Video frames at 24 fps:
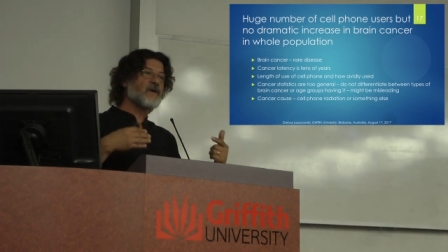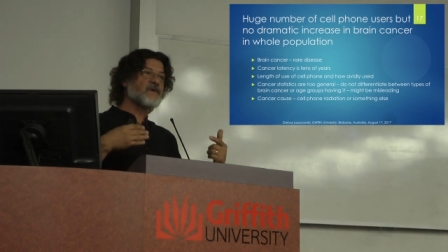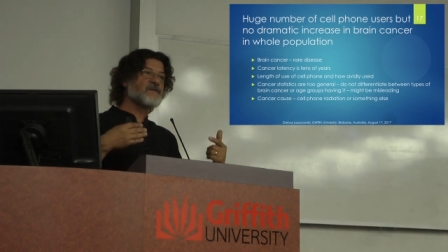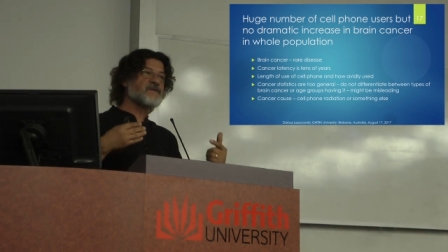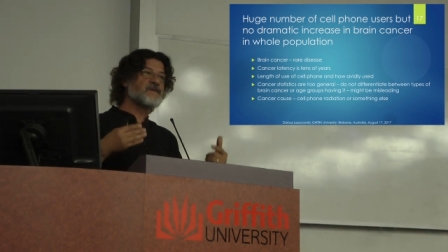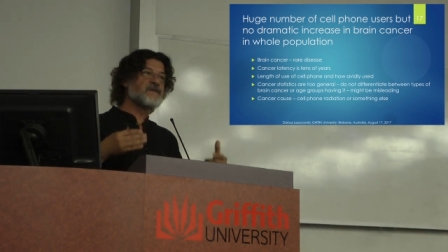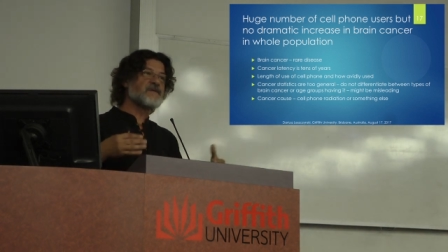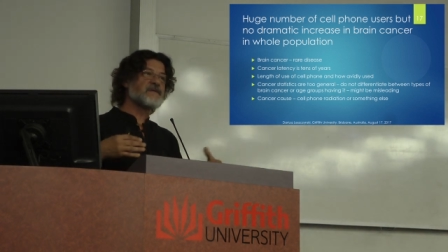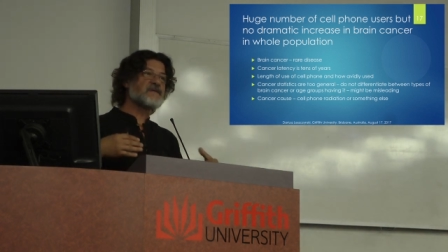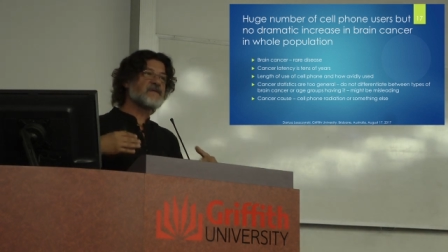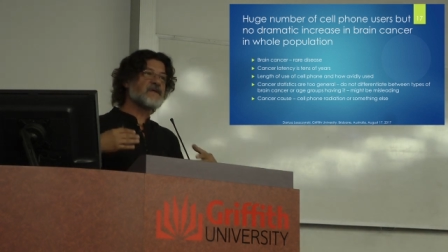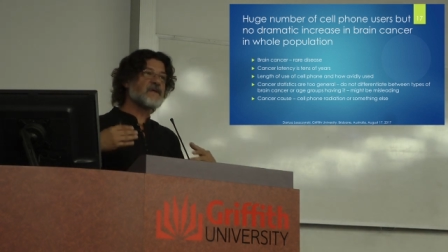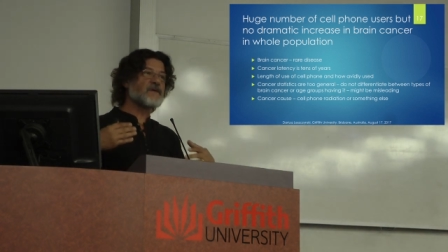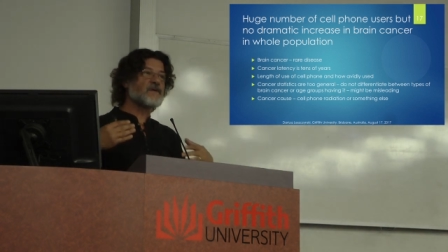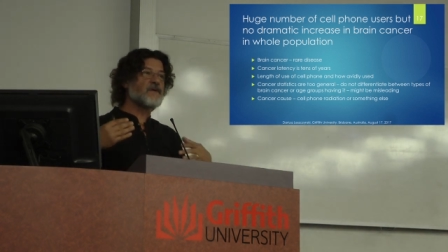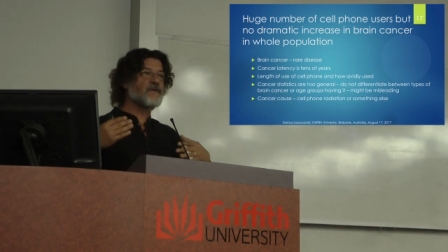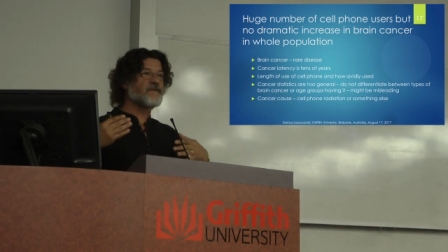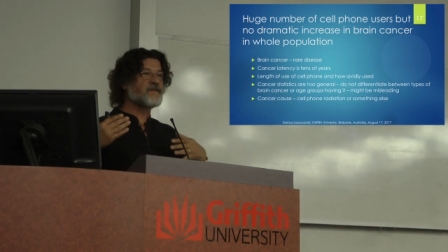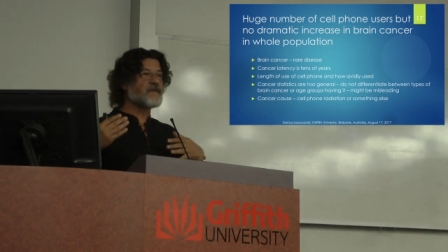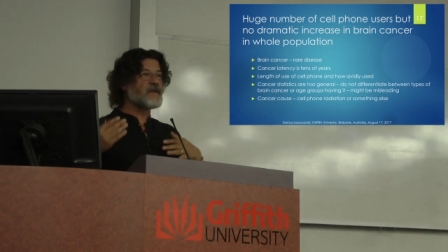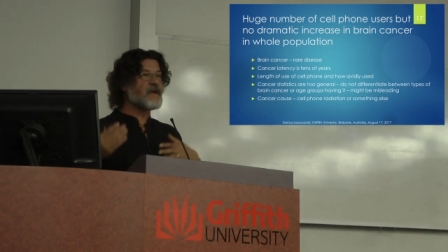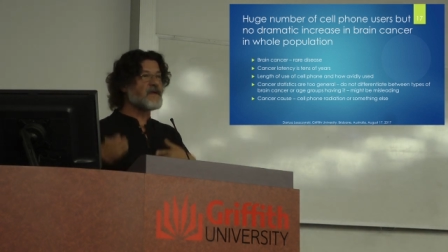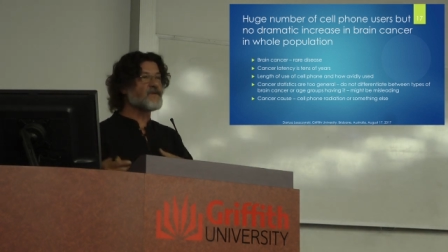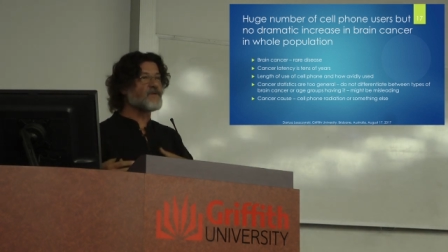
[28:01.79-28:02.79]
because
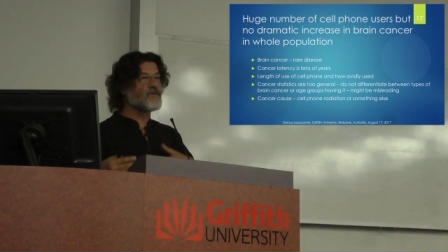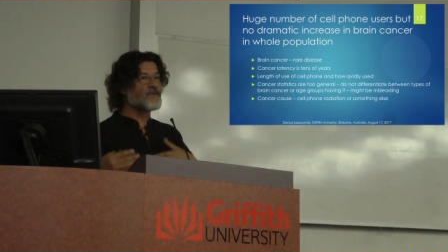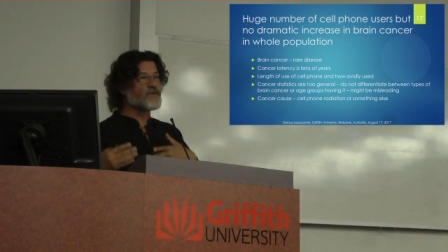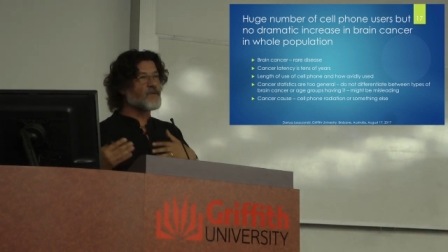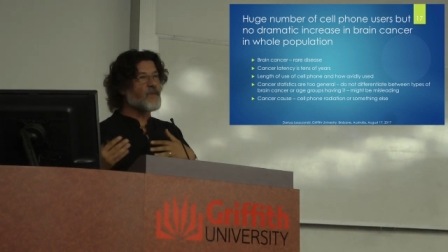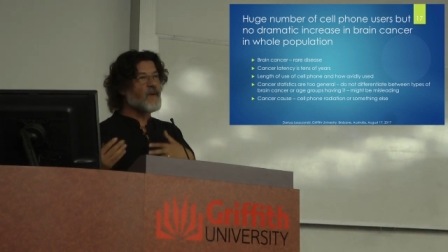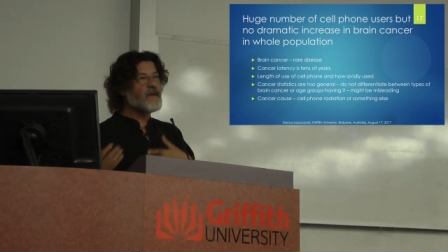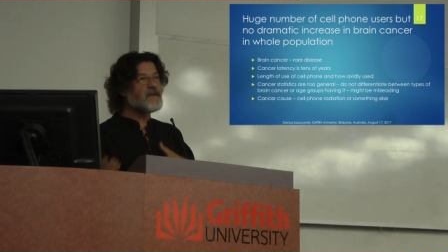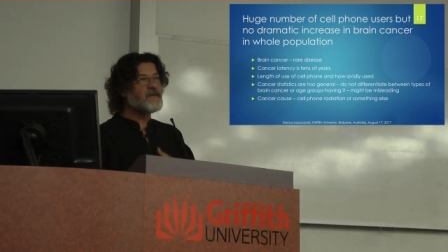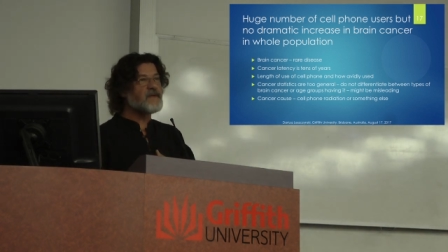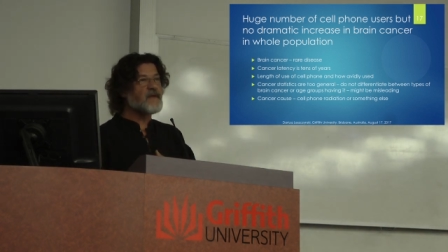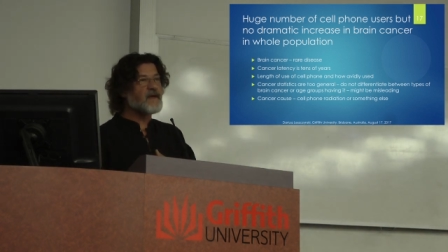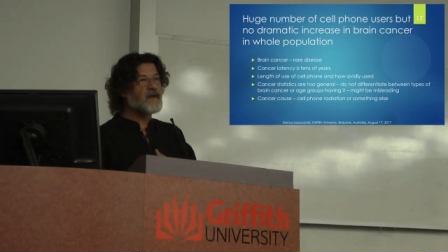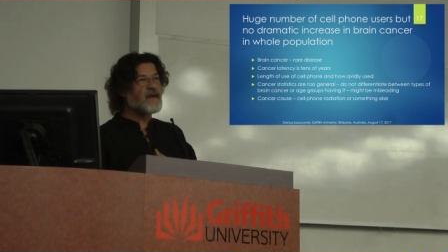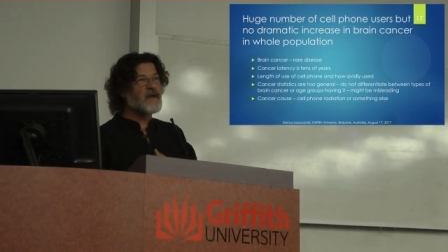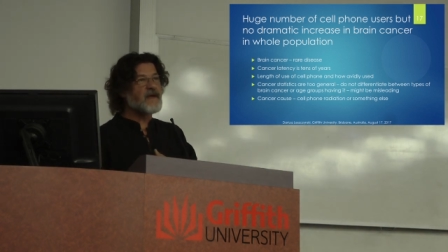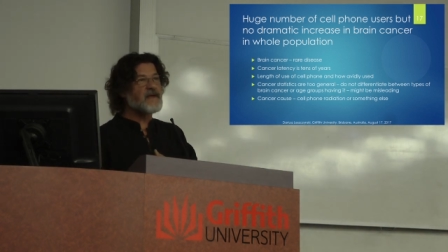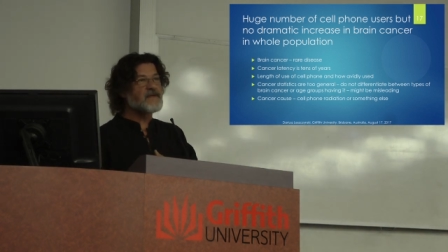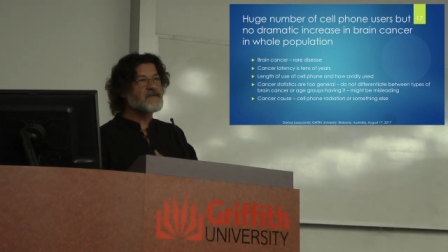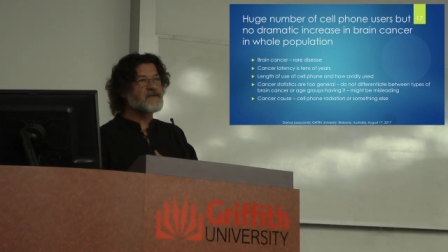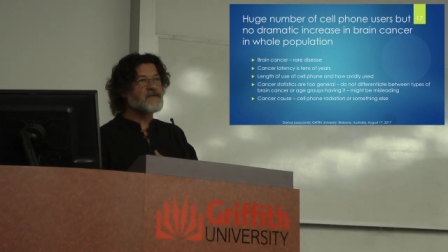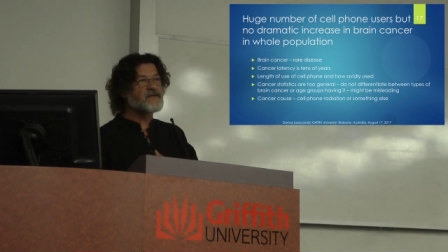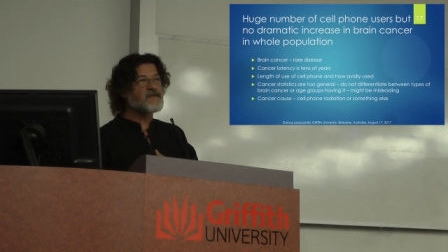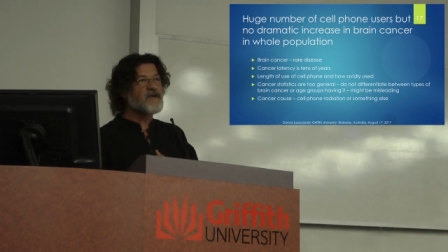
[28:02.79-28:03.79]
instead of 10 to
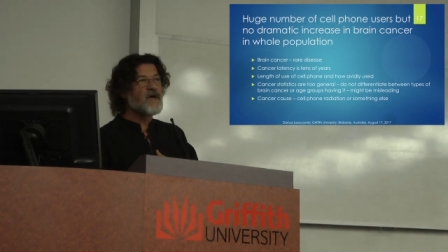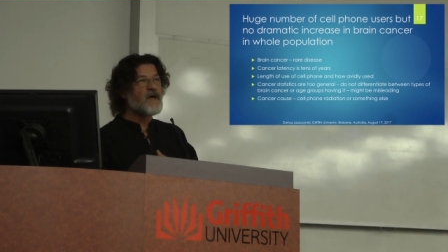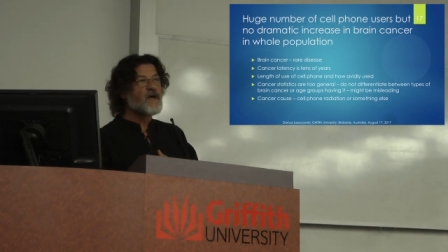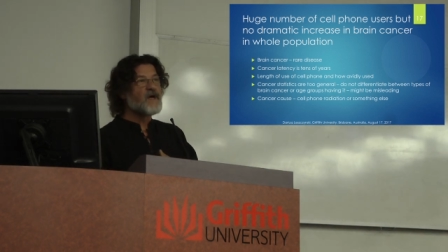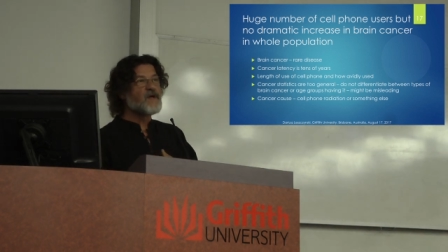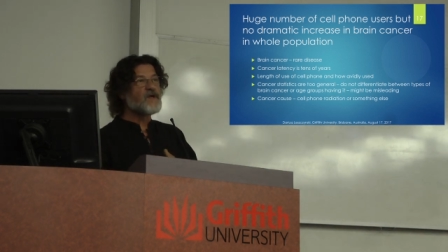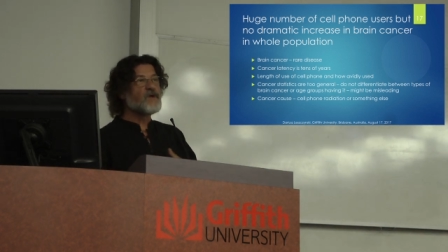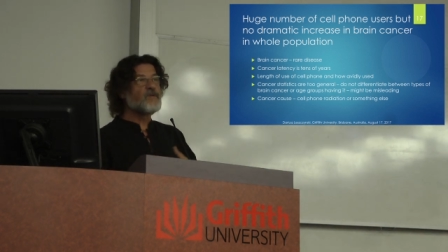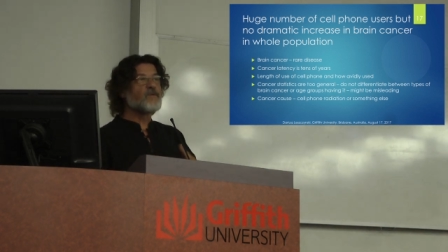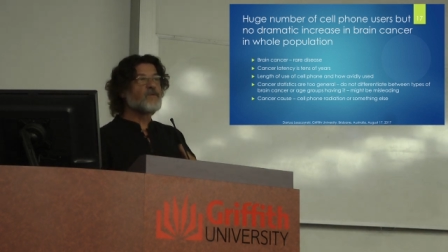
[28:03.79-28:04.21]
20 cases,